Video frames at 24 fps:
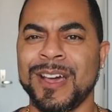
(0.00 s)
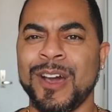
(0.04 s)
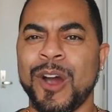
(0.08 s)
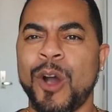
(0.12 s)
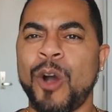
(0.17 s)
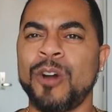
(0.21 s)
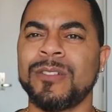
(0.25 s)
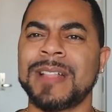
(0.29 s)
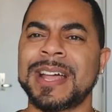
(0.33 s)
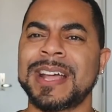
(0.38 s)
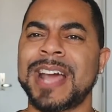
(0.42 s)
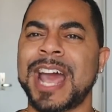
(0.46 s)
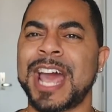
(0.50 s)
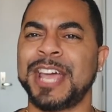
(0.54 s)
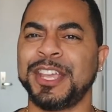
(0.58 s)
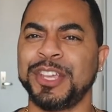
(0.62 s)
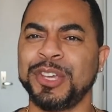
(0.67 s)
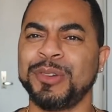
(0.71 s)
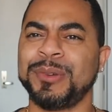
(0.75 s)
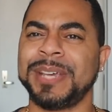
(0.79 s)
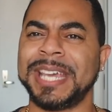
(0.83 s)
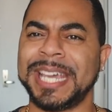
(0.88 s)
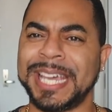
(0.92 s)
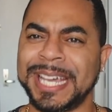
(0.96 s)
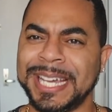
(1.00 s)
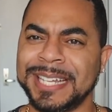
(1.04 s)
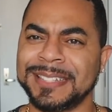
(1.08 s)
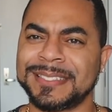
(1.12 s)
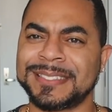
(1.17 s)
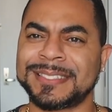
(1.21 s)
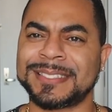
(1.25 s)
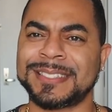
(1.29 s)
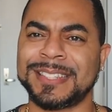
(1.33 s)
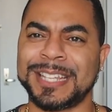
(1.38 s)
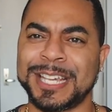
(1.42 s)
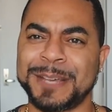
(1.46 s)
Oh, like how you eat,
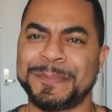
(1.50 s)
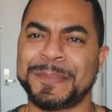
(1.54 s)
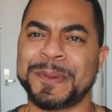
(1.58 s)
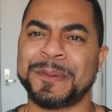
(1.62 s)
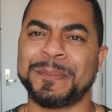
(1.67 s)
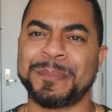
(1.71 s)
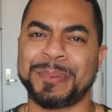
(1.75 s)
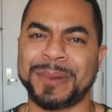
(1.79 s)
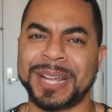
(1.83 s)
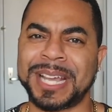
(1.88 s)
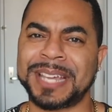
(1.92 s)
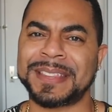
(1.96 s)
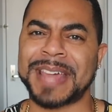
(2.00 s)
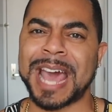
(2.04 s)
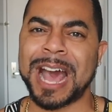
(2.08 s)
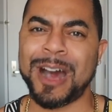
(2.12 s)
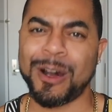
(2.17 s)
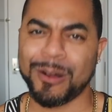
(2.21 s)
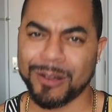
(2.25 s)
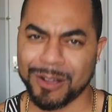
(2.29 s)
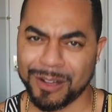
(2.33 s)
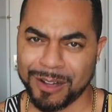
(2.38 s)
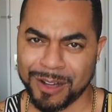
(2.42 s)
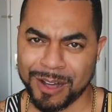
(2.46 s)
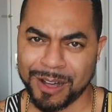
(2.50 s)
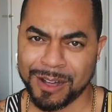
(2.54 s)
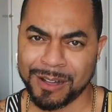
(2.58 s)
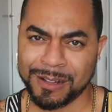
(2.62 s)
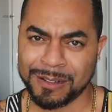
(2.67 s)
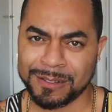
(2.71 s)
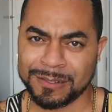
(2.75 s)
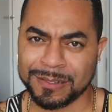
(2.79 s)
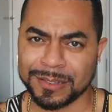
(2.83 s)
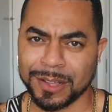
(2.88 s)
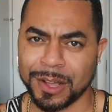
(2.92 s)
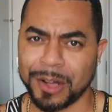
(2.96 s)
sleep, and breathe
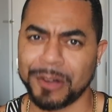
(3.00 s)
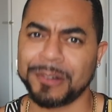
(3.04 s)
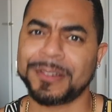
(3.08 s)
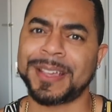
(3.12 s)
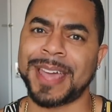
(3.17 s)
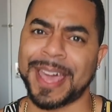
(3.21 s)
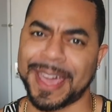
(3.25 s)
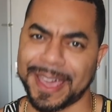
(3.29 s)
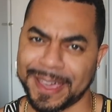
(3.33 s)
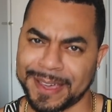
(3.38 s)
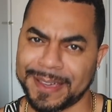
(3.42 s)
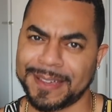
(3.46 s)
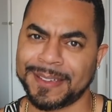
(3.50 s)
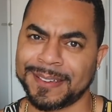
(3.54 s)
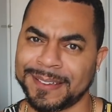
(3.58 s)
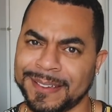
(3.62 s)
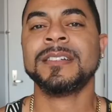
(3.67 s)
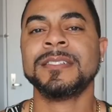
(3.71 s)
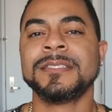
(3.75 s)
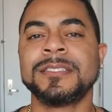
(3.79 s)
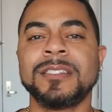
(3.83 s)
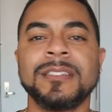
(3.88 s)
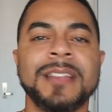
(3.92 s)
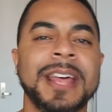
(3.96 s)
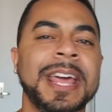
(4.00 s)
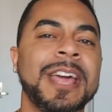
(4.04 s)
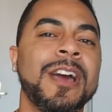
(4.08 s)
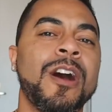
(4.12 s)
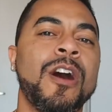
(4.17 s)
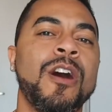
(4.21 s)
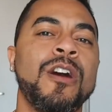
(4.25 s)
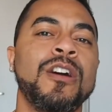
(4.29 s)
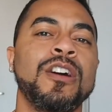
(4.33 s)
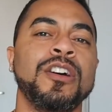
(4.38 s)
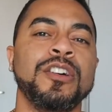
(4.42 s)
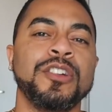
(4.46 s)
alcohol? Okay. So they
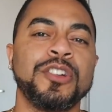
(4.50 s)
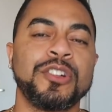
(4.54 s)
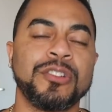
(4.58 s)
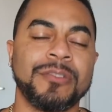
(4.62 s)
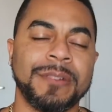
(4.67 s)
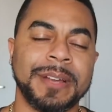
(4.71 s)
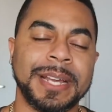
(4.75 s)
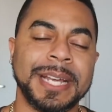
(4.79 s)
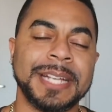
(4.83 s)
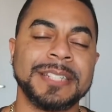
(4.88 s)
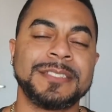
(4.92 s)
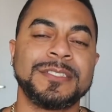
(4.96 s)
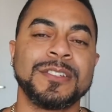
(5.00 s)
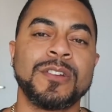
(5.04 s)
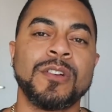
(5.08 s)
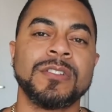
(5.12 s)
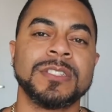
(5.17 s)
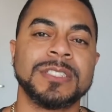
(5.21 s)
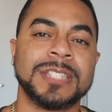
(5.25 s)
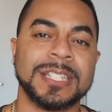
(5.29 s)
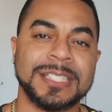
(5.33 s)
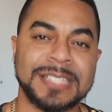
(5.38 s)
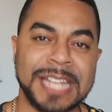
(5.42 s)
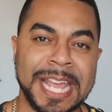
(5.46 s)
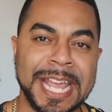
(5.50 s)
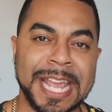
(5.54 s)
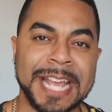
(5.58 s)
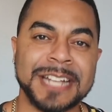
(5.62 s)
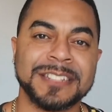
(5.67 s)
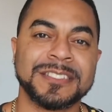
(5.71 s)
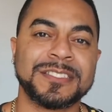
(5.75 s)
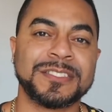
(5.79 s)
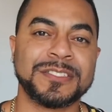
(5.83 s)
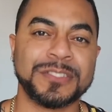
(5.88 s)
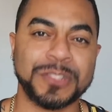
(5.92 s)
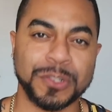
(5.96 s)
all agreed to go to the dance
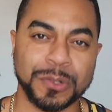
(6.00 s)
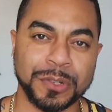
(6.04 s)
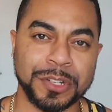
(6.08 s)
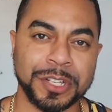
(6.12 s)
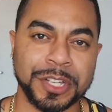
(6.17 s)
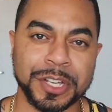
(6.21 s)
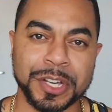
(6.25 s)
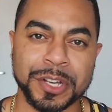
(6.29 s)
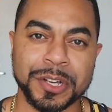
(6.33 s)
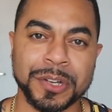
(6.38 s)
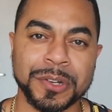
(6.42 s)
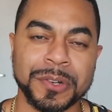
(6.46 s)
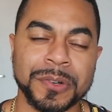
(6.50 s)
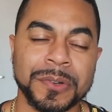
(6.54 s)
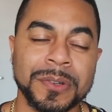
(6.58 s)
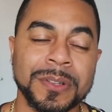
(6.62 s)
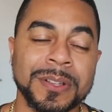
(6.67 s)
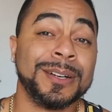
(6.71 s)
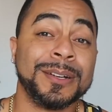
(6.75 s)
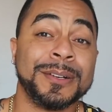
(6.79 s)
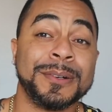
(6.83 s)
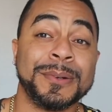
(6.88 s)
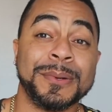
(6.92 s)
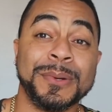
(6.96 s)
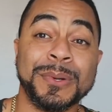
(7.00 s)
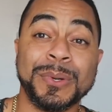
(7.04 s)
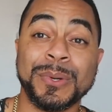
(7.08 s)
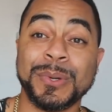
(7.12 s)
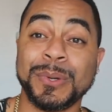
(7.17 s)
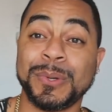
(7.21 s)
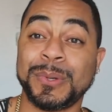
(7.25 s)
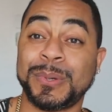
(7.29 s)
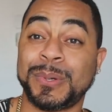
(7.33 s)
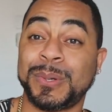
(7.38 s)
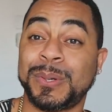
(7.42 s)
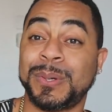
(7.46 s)
studio.
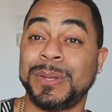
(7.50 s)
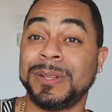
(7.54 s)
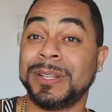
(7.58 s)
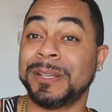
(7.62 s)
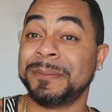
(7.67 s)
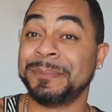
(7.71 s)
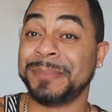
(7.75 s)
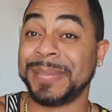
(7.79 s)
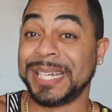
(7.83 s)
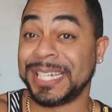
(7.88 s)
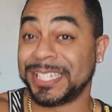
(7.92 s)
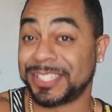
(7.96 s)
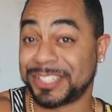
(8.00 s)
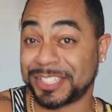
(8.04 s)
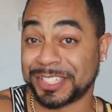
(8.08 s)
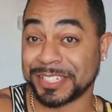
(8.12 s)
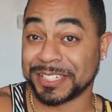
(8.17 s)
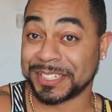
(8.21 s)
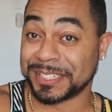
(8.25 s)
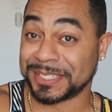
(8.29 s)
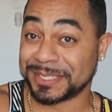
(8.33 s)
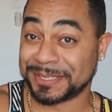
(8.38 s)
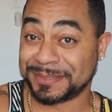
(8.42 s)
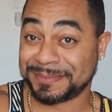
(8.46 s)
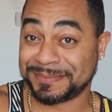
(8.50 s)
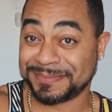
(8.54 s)
Ooh, LaMisha.